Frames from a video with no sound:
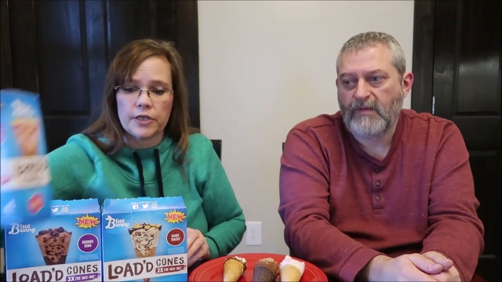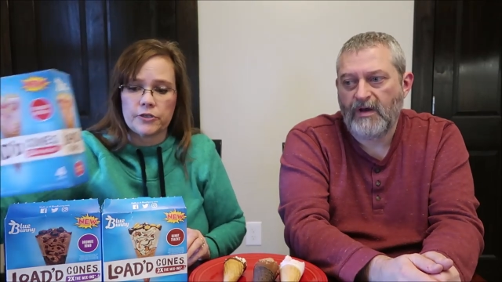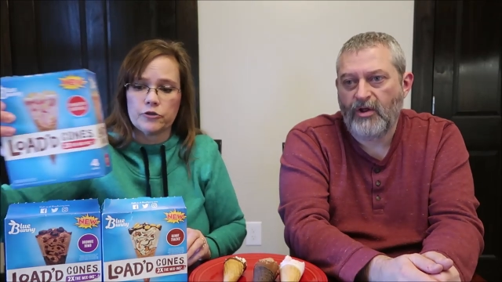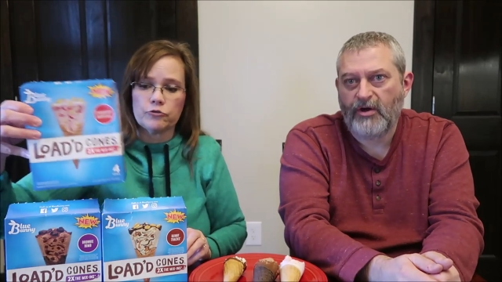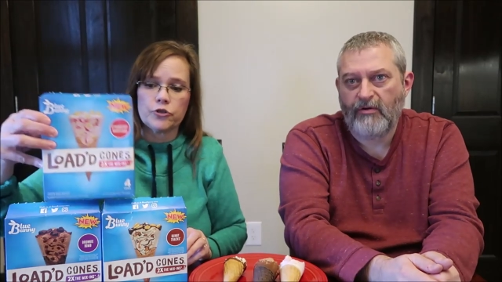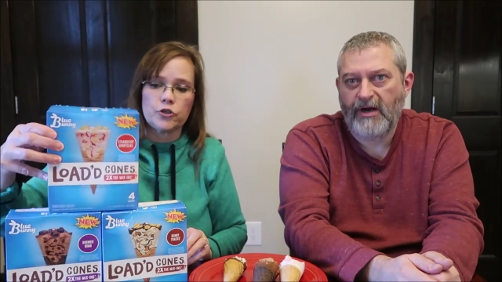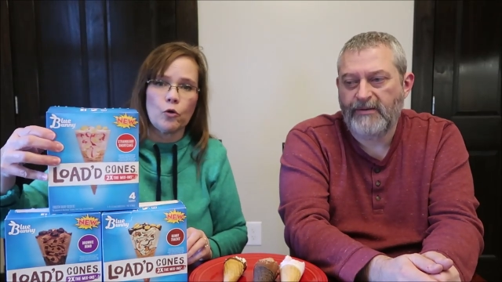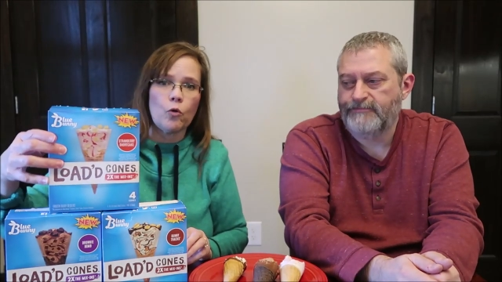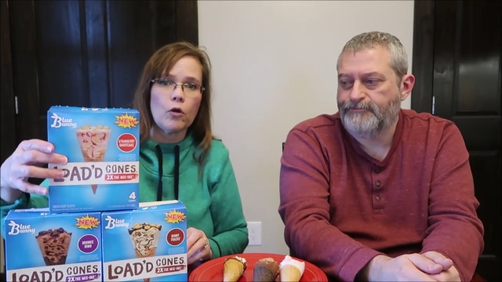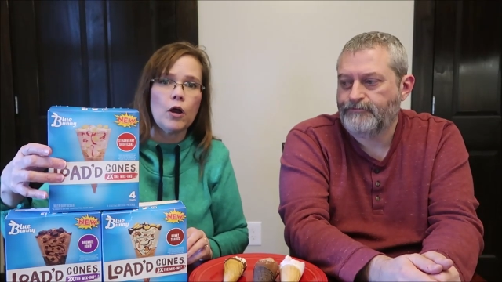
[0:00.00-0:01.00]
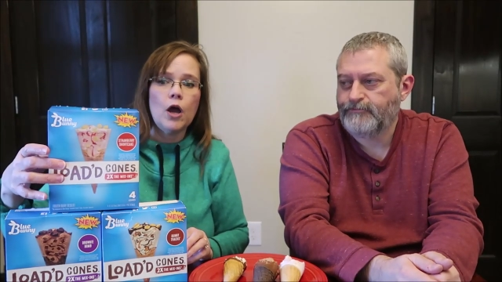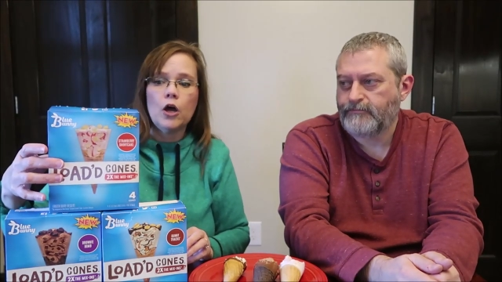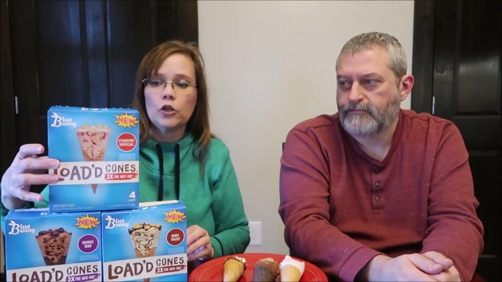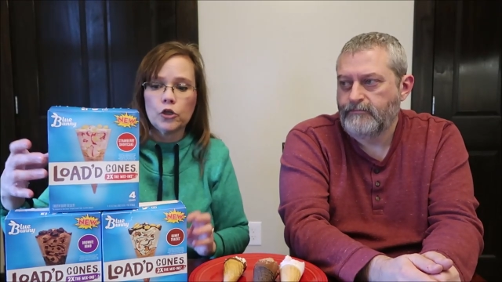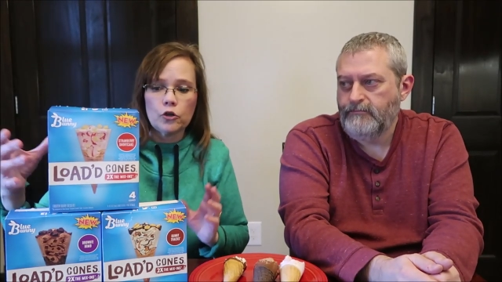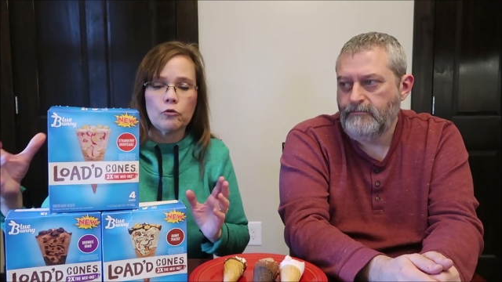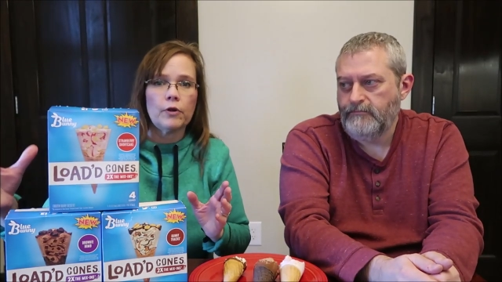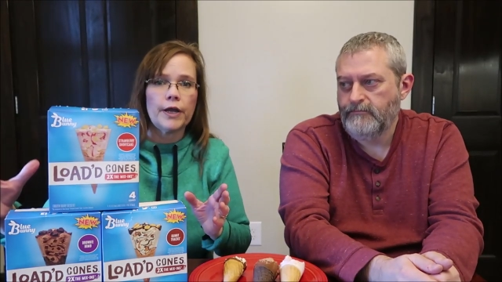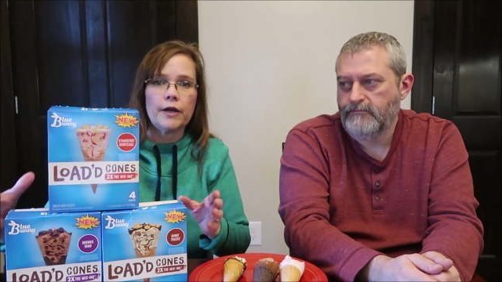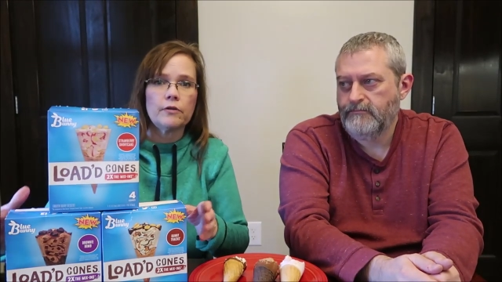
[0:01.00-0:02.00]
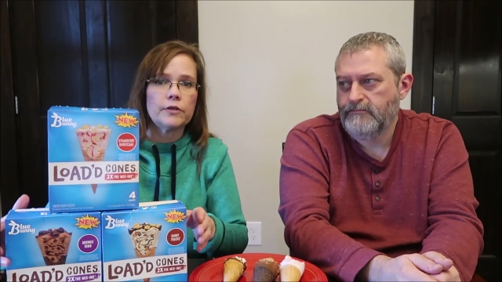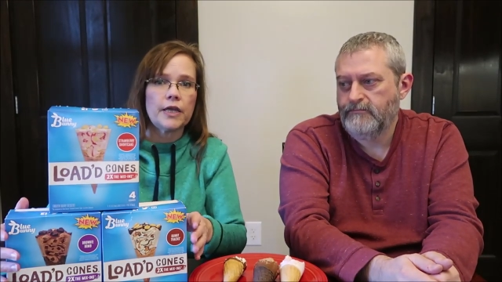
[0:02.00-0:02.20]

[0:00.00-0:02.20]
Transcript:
Speaker 1: at yeah, your around. store, look around.